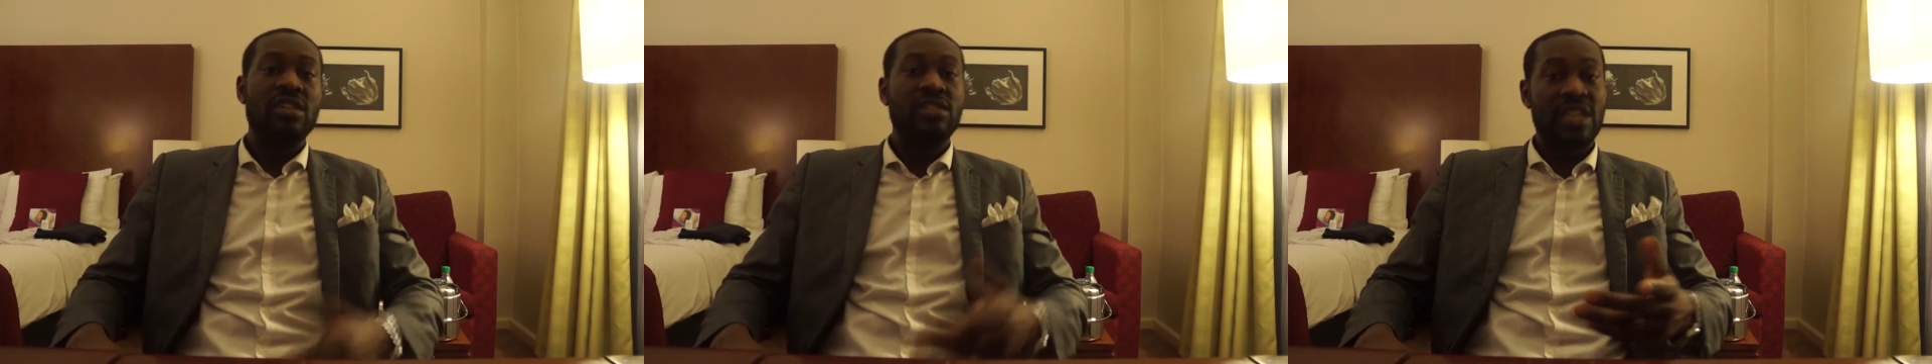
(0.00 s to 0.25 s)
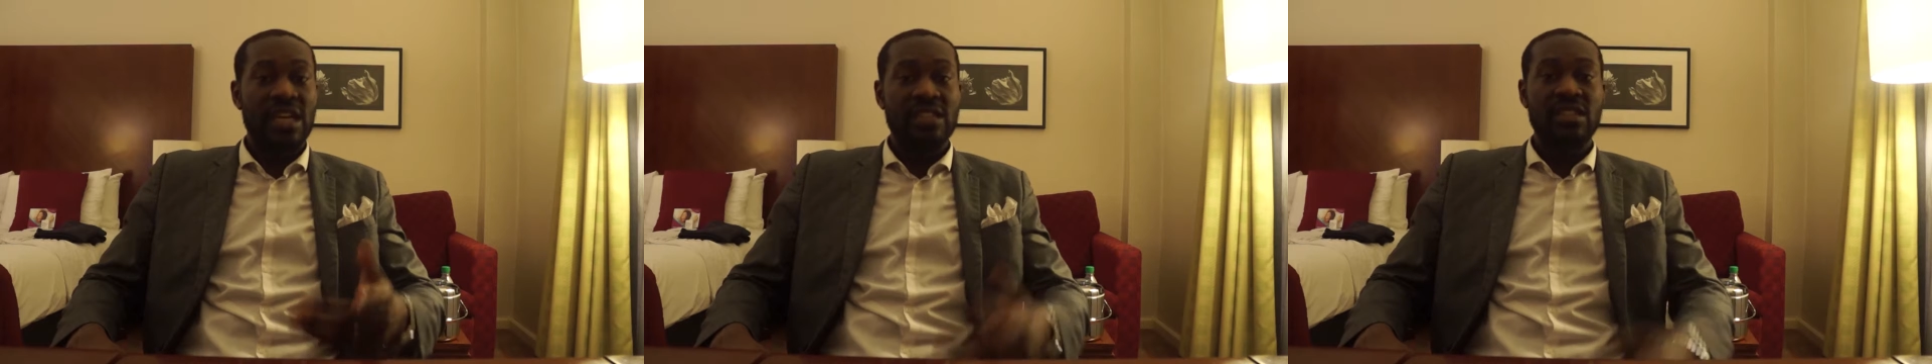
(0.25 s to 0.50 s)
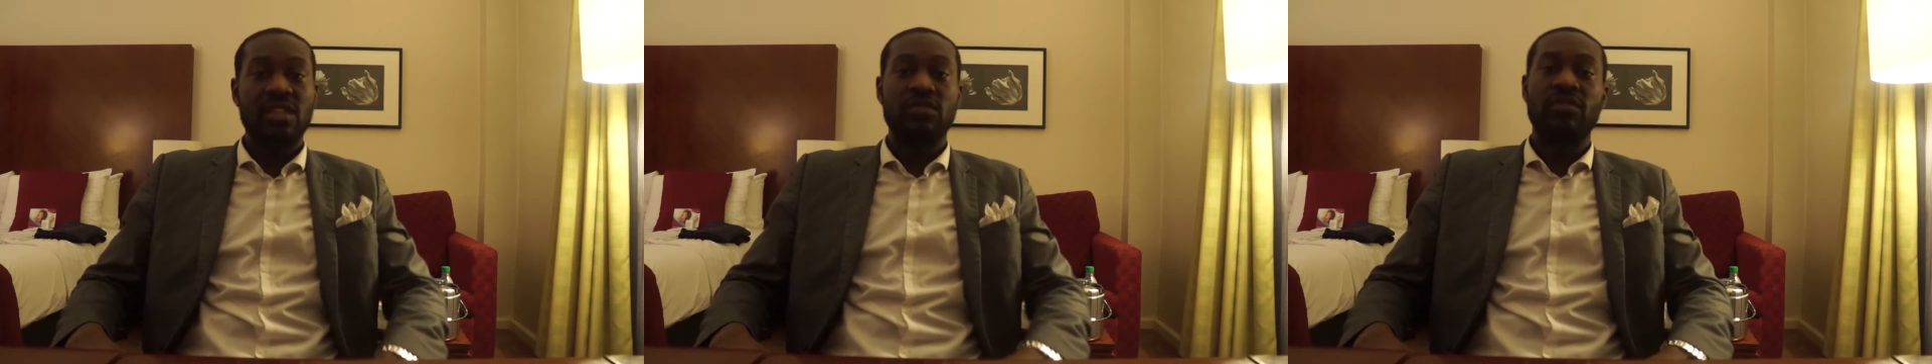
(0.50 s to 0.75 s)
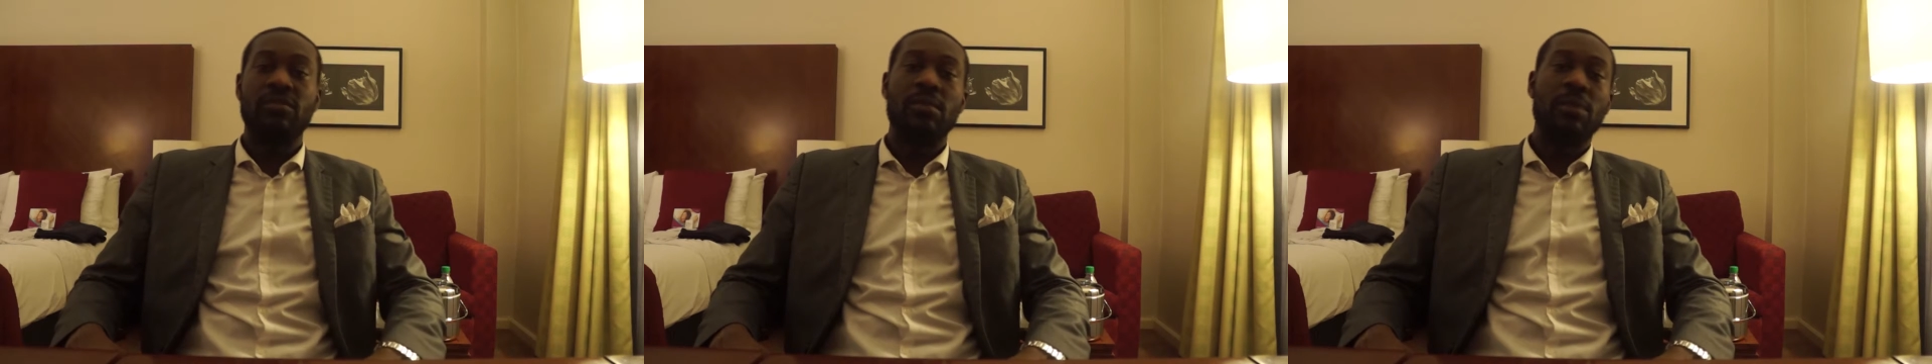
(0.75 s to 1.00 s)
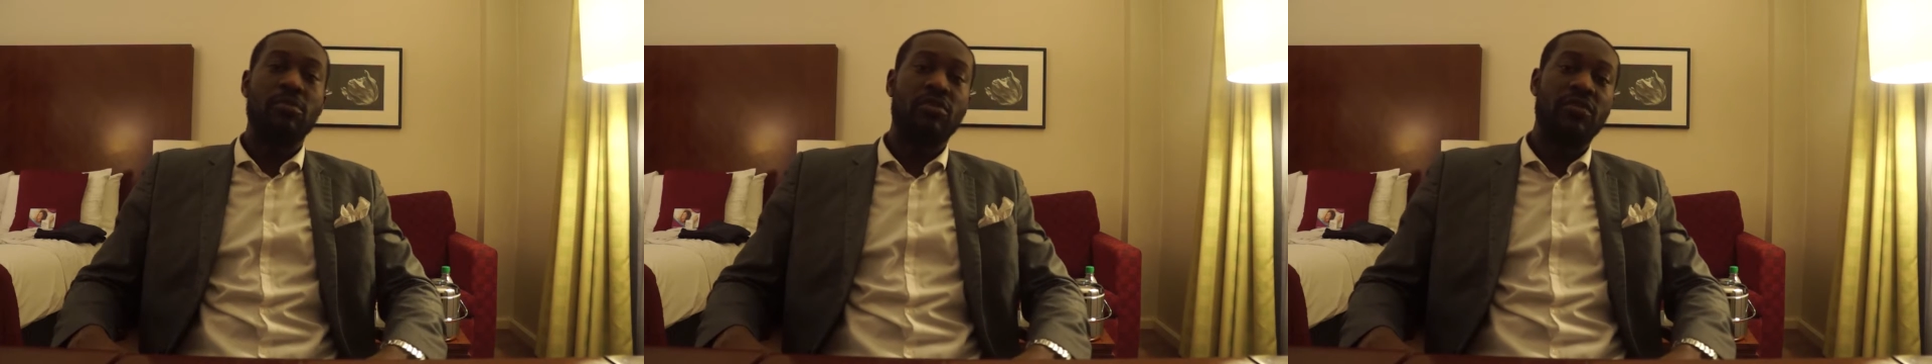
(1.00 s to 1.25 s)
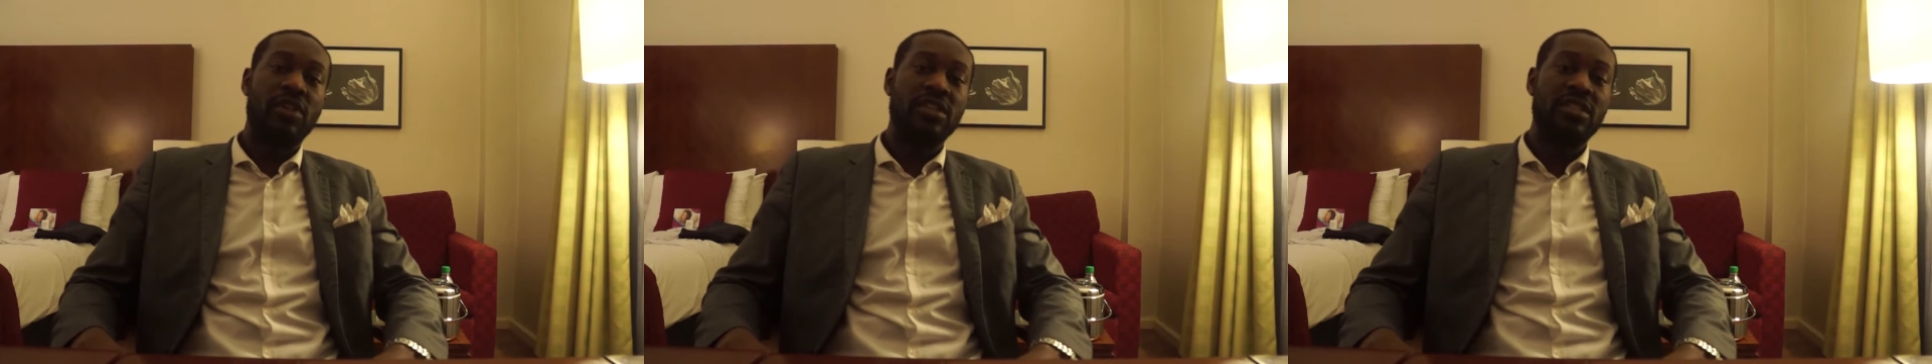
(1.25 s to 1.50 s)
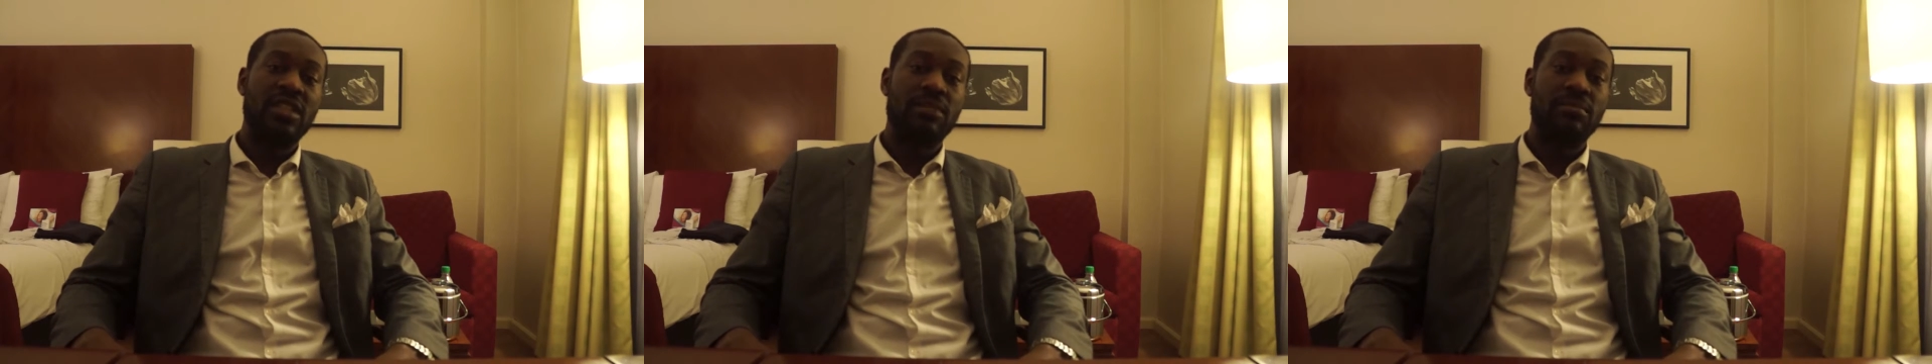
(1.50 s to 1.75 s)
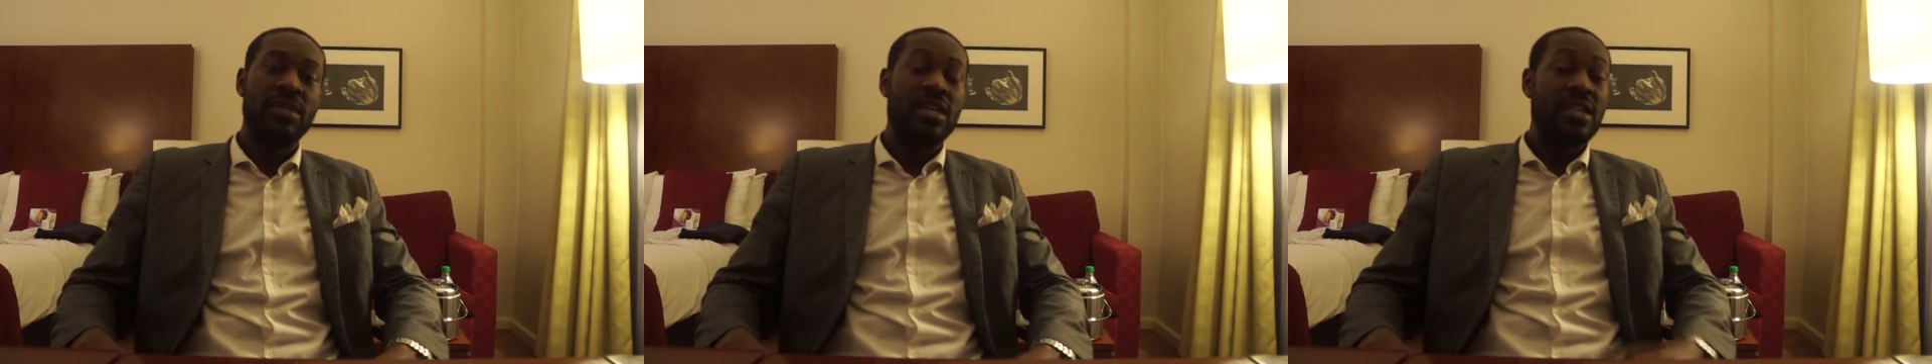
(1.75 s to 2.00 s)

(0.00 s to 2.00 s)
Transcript: to get in touch with a member of our team.